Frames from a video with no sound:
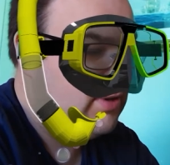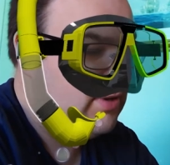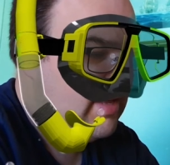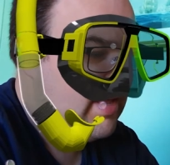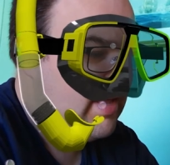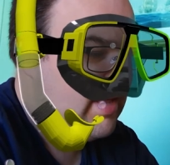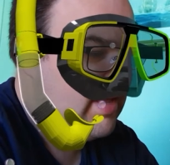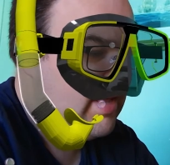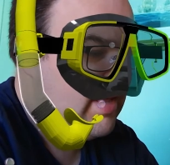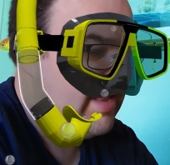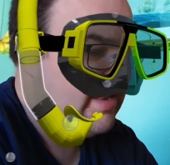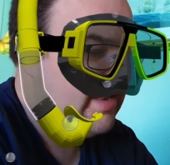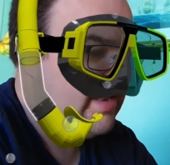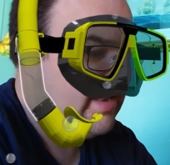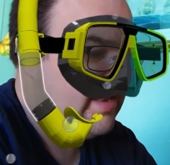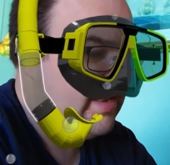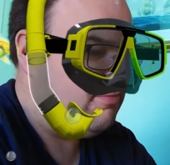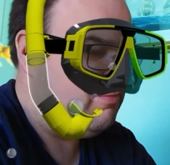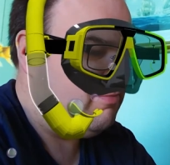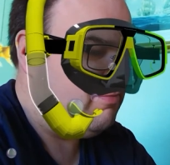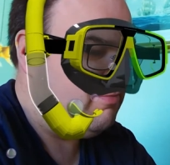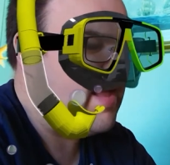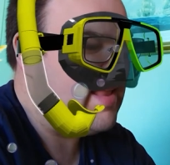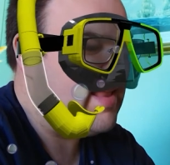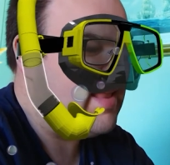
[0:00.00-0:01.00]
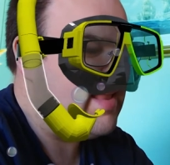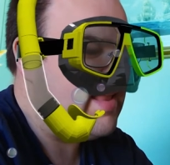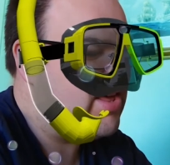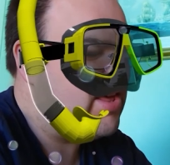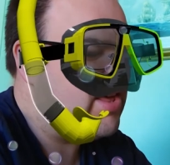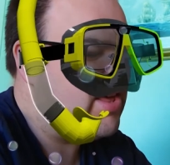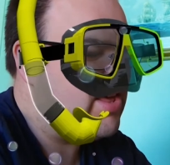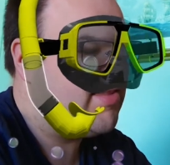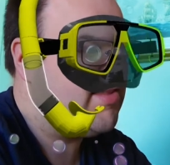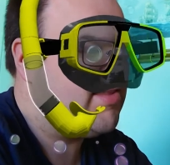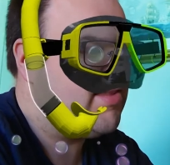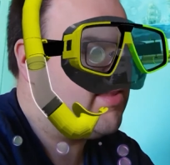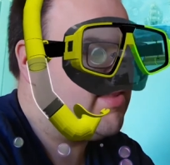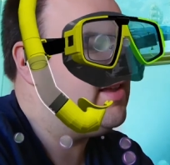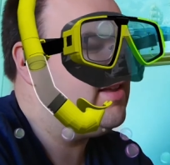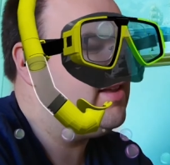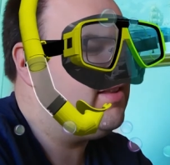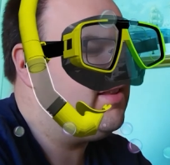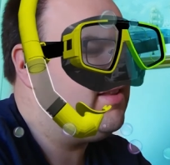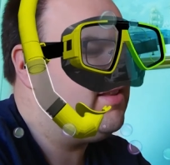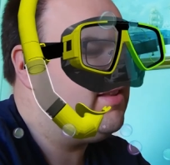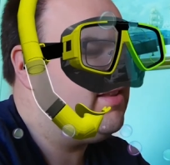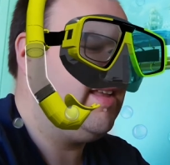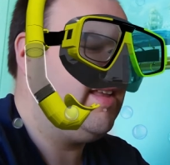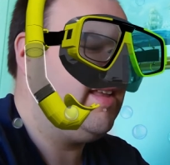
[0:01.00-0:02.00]
and Manchester
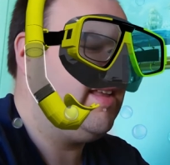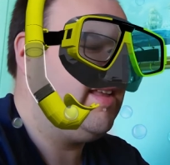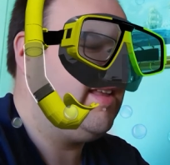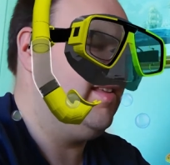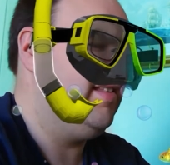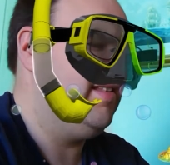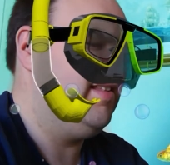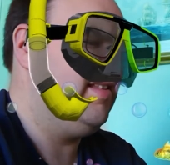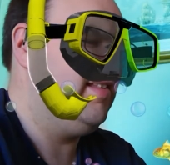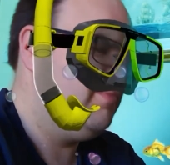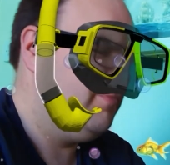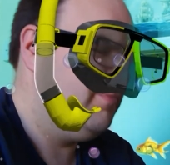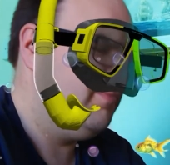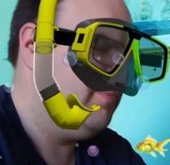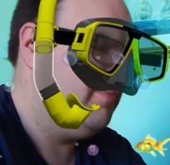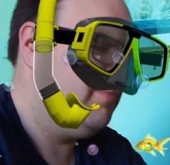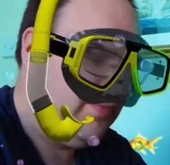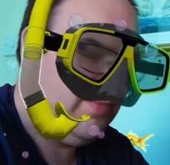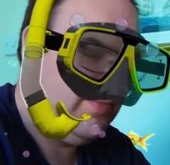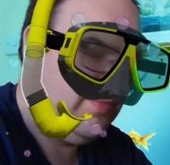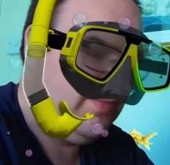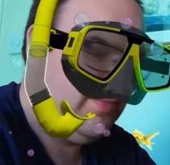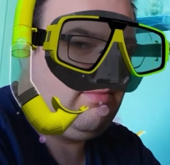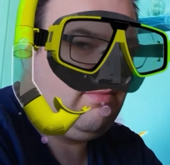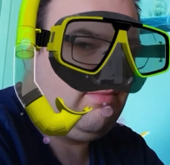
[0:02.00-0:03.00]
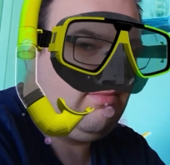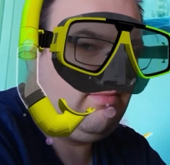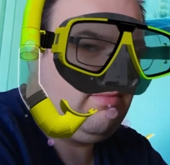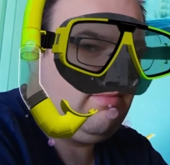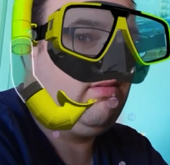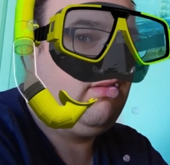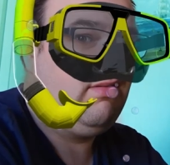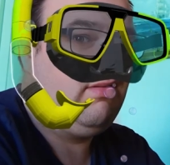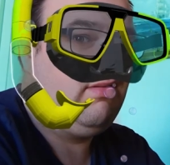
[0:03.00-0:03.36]
United. Pfft,